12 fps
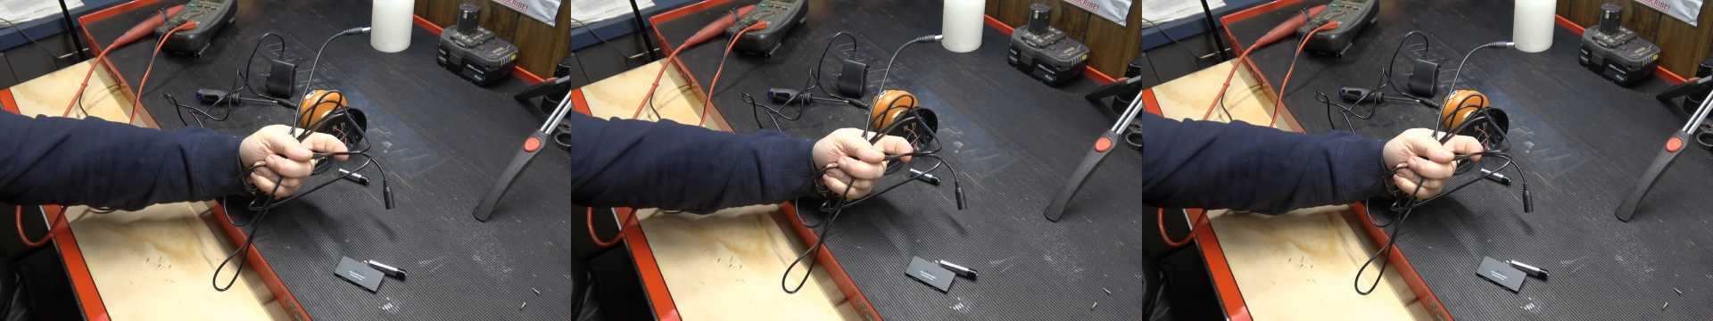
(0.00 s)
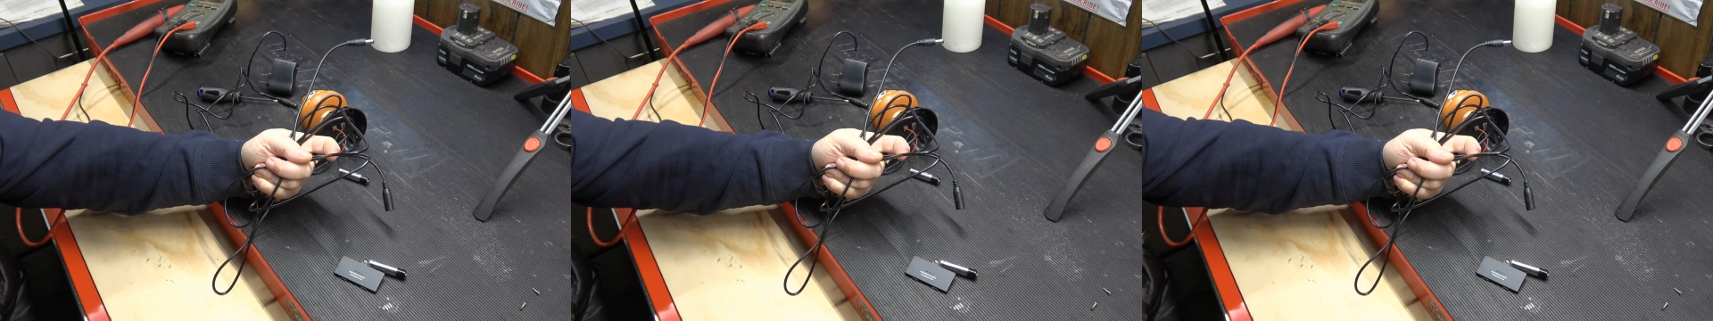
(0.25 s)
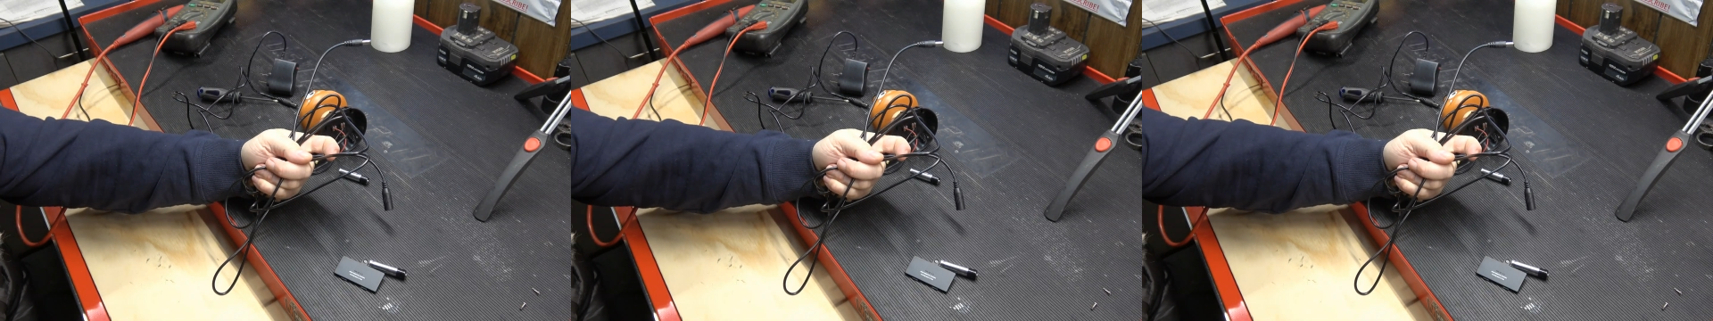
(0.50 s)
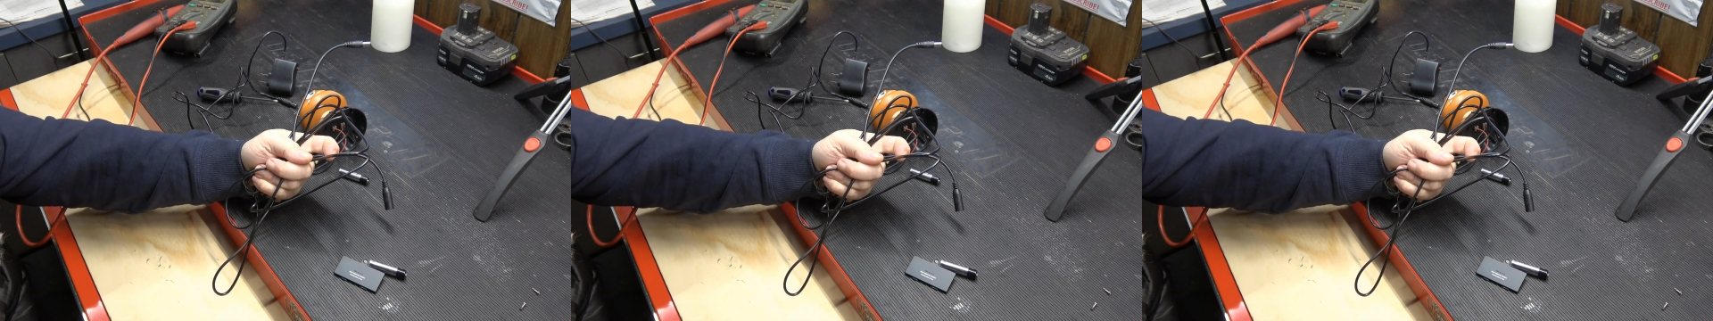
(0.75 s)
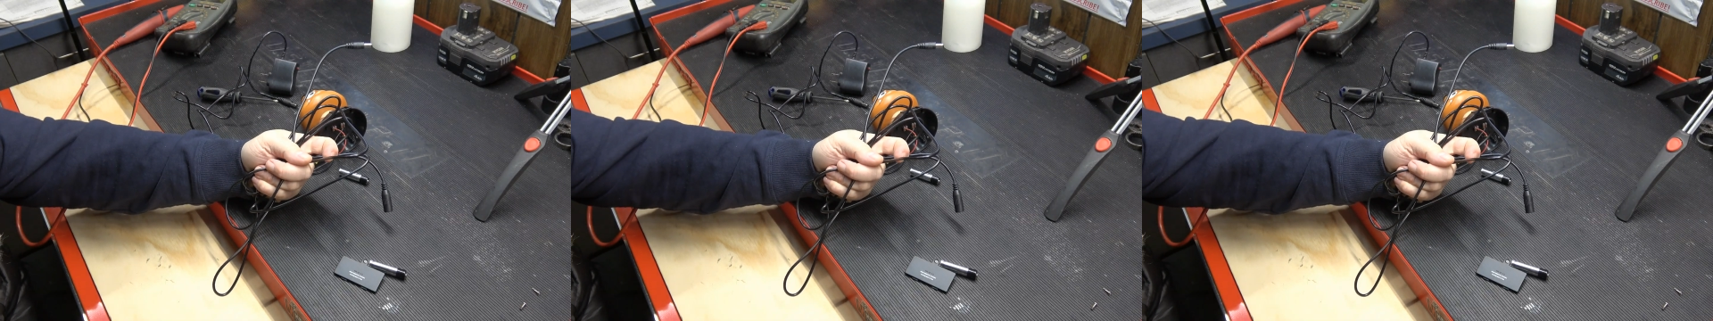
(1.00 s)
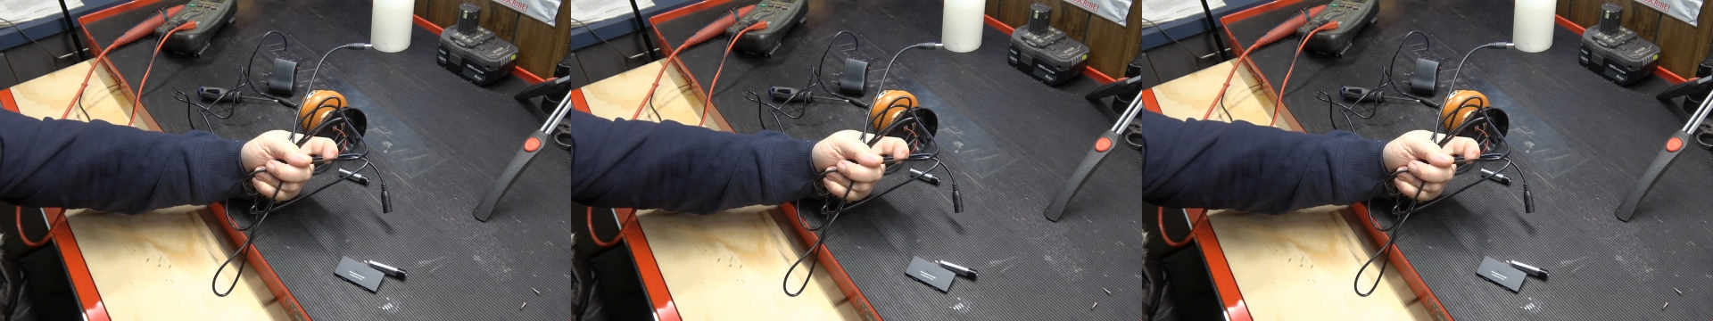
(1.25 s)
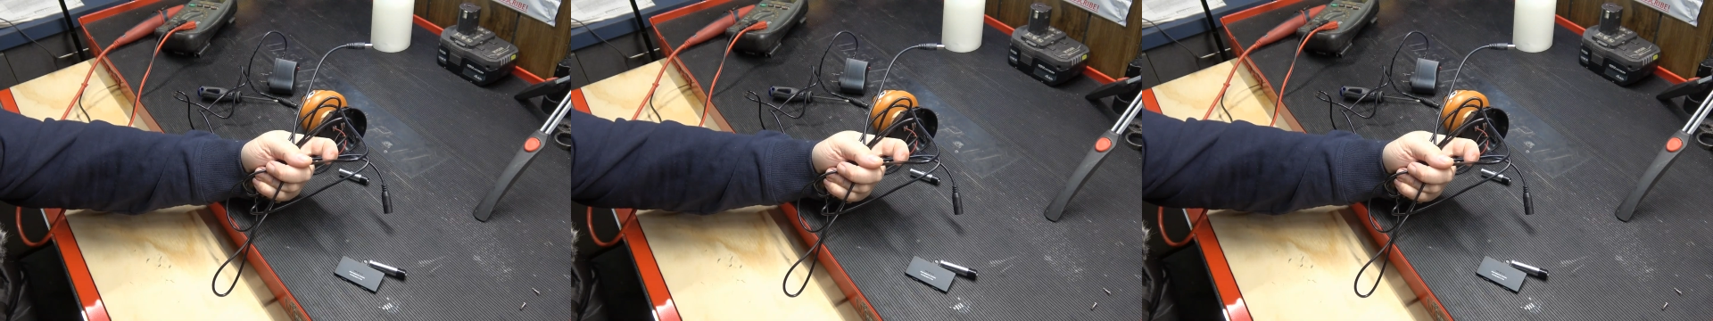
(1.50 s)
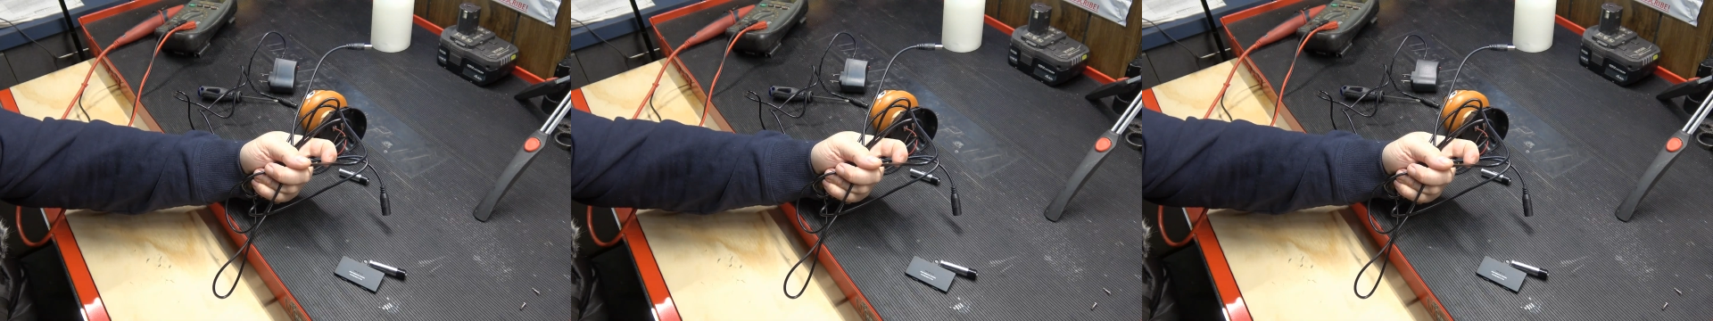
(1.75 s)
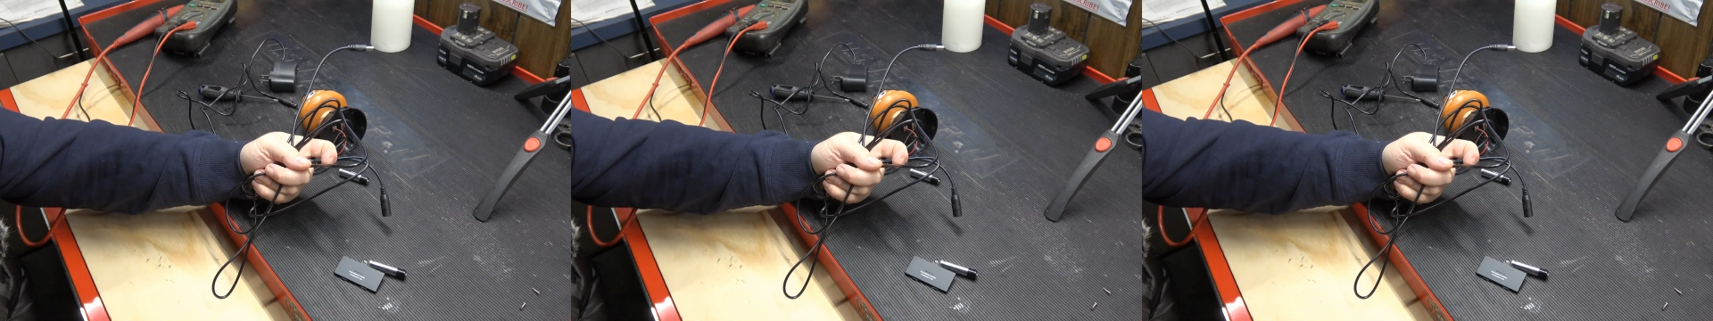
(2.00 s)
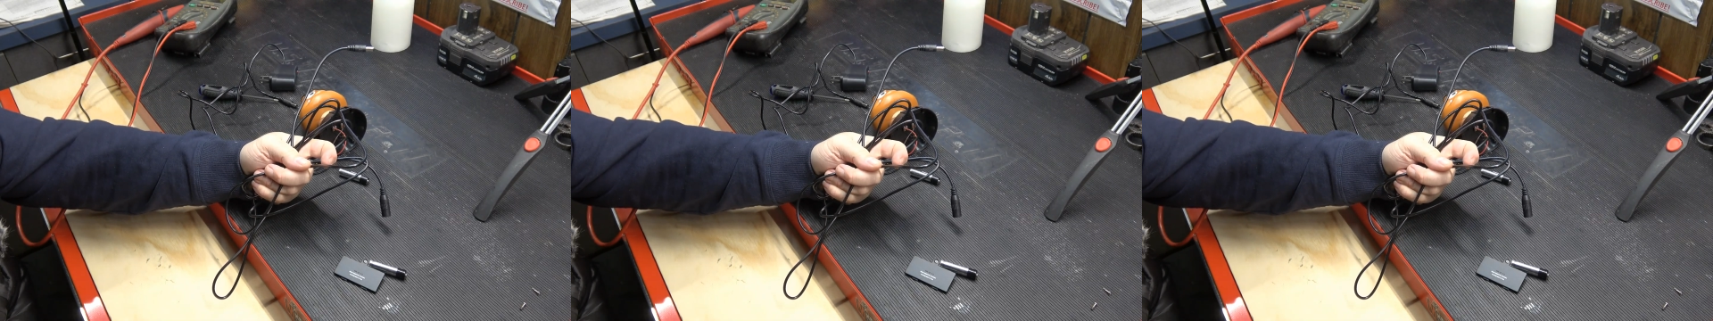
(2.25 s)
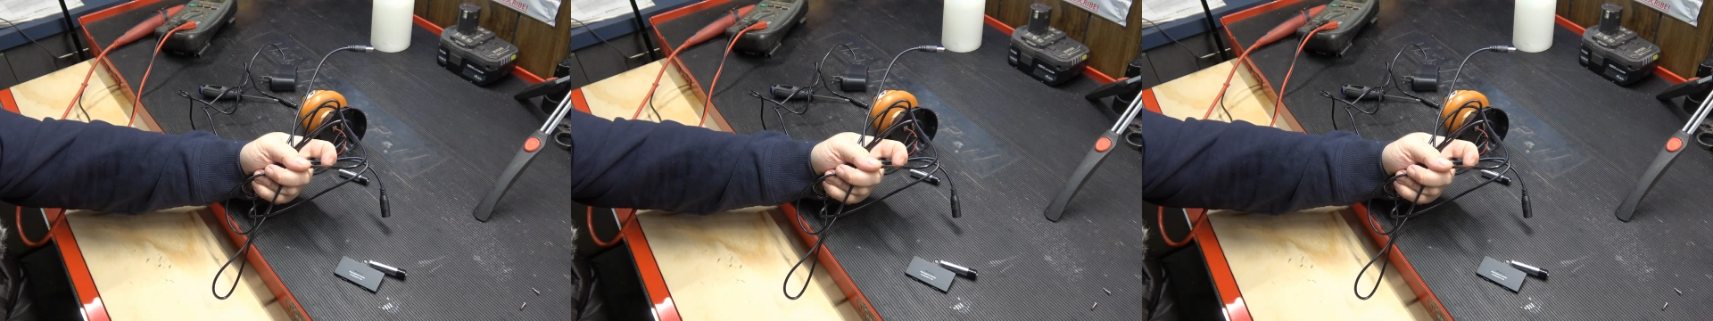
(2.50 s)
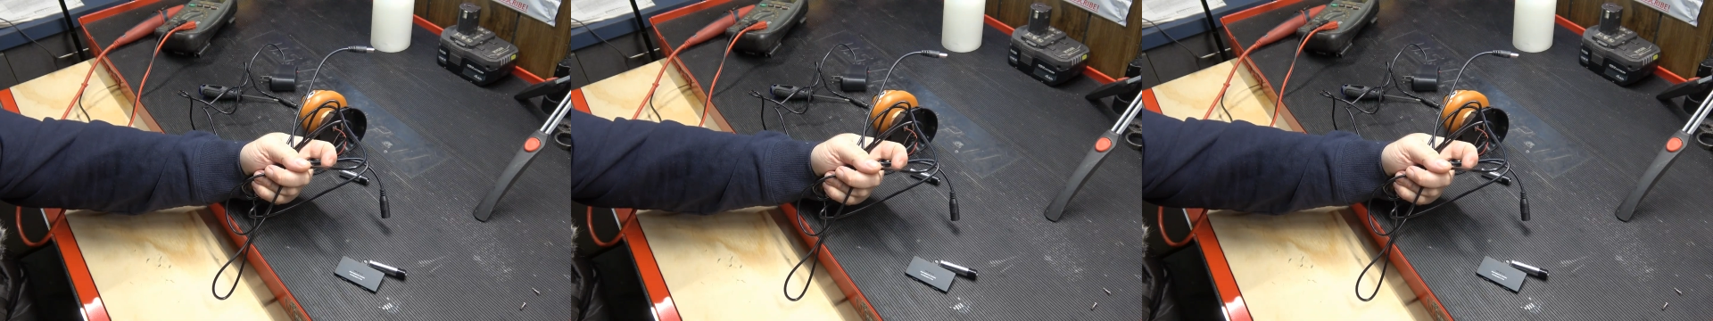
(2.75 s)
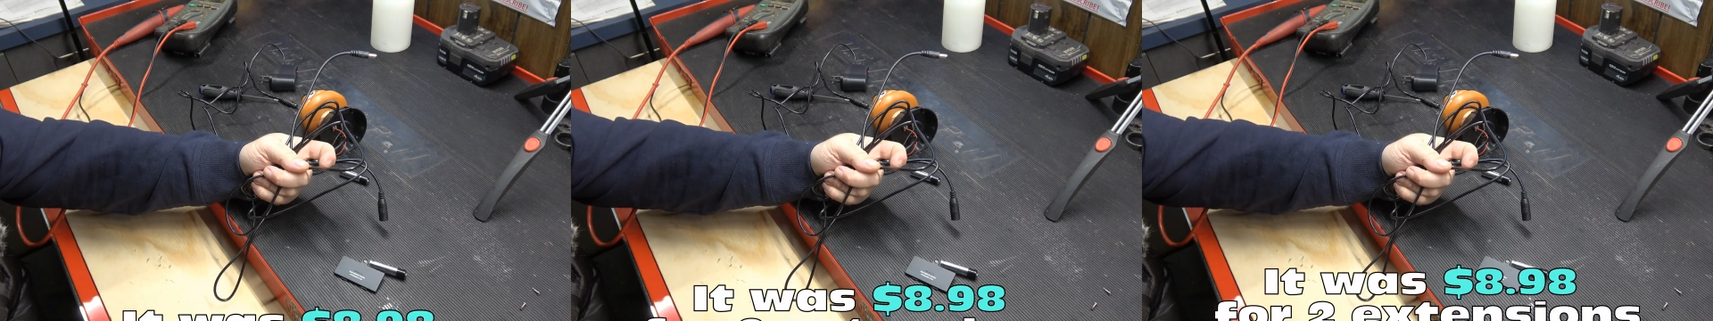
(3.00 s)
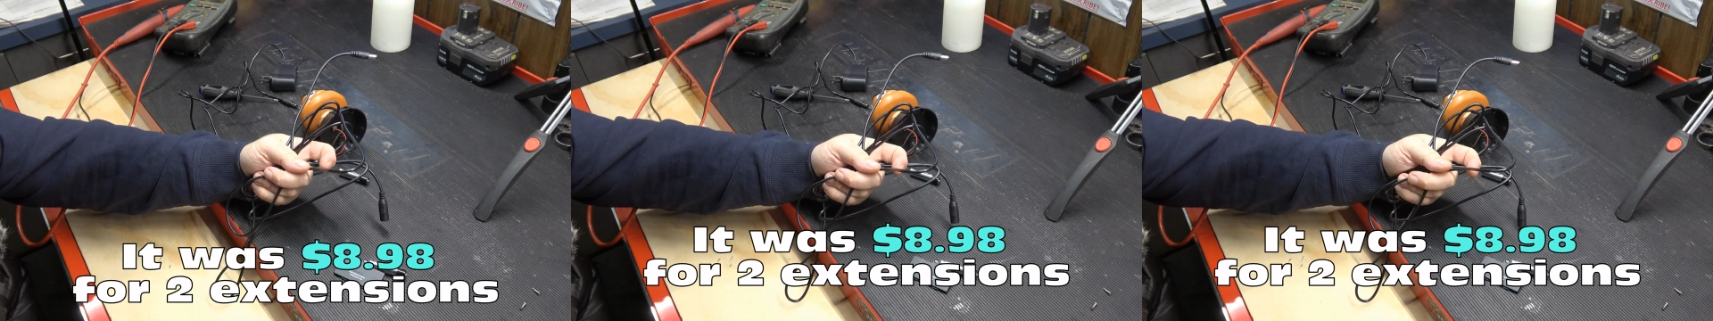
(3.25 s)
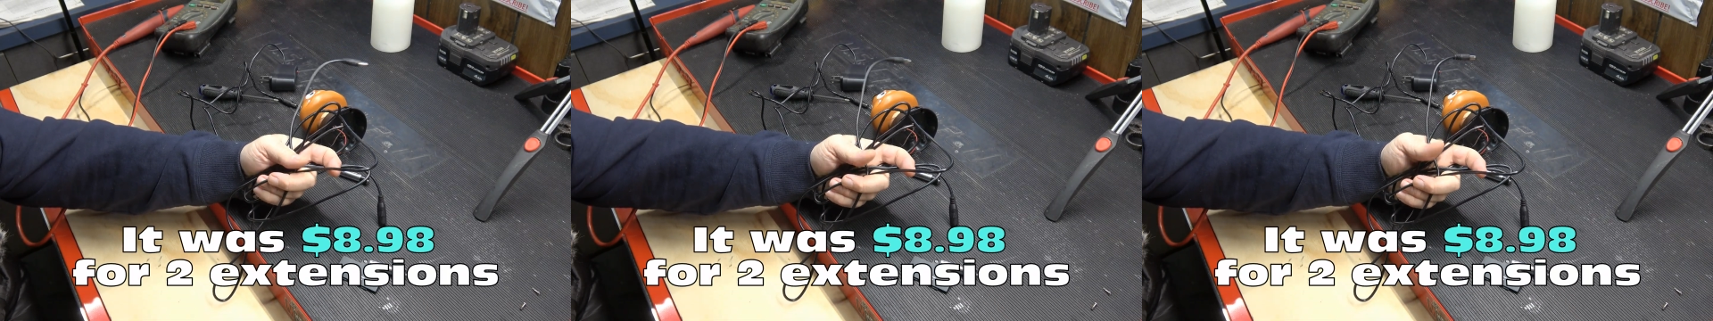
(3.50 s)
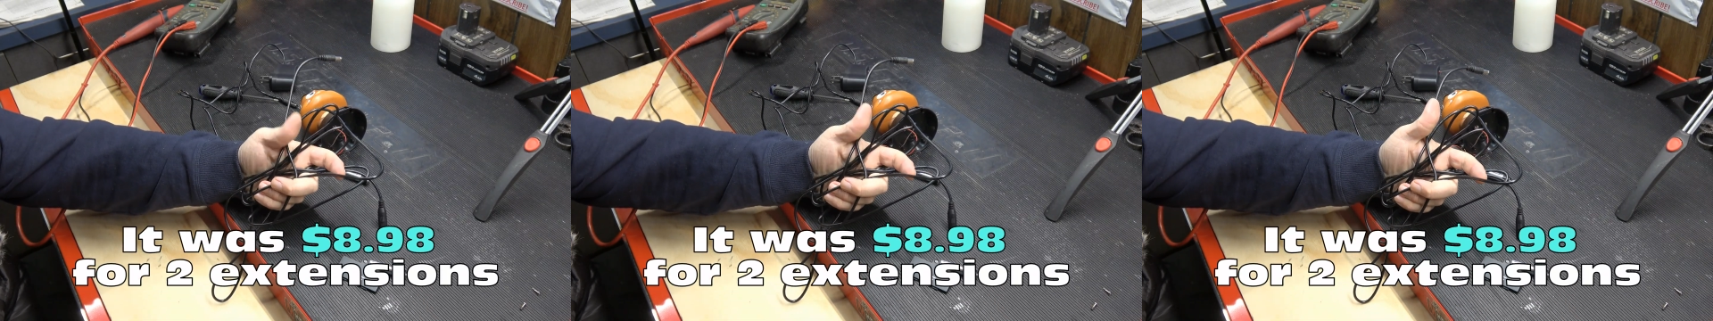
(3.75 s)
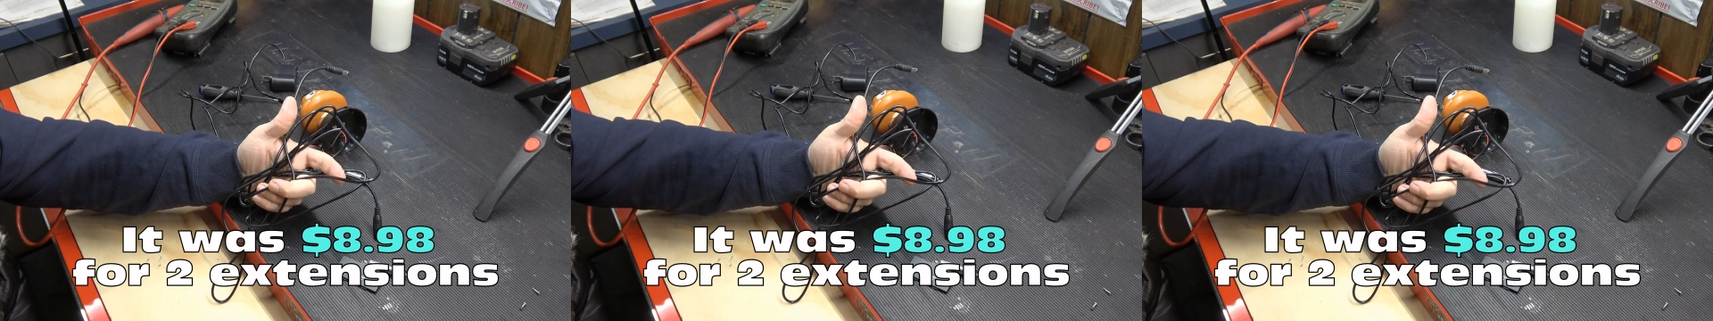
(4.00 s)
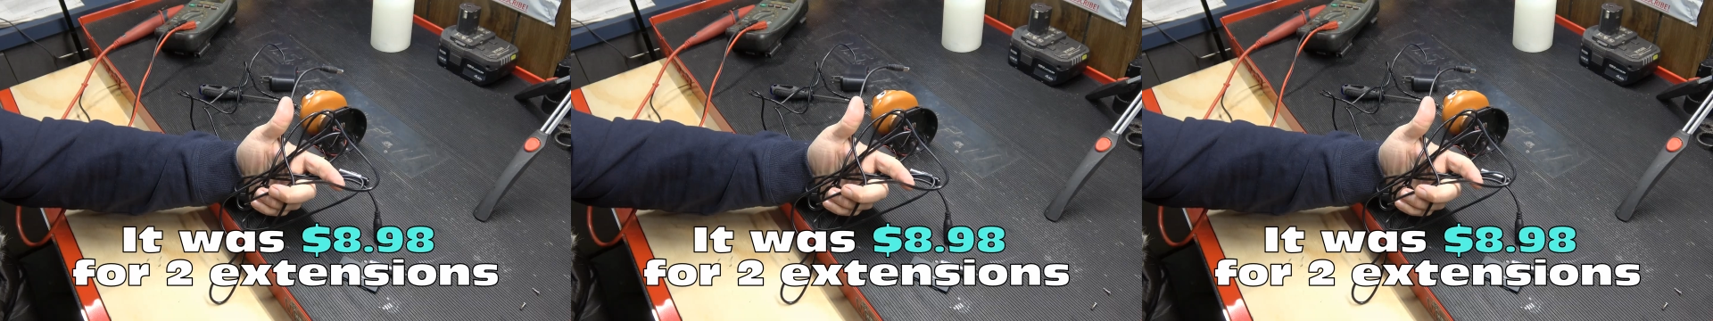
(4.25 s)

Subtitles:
(no speaker visible)